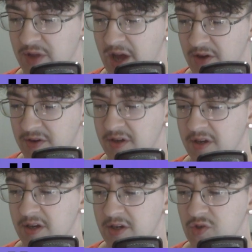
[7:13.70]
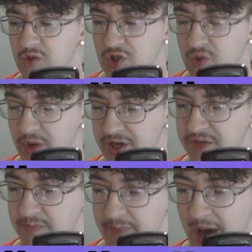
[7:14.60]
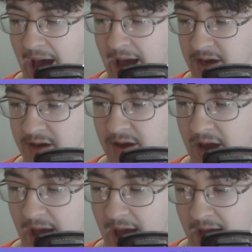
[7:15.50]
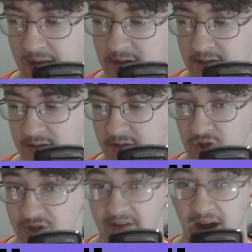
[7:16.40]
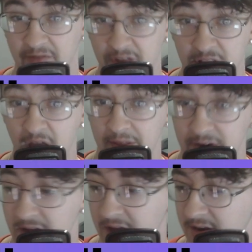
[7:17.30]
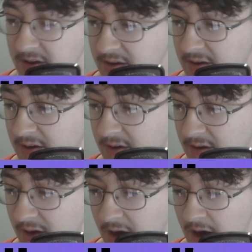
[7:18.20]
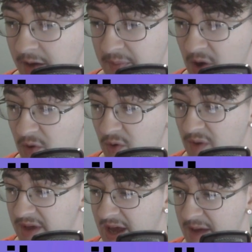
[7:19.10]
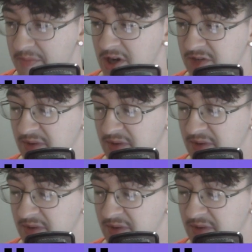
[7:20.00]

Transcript: down, switched back, and survived another hit. Probably would have won the game. There's my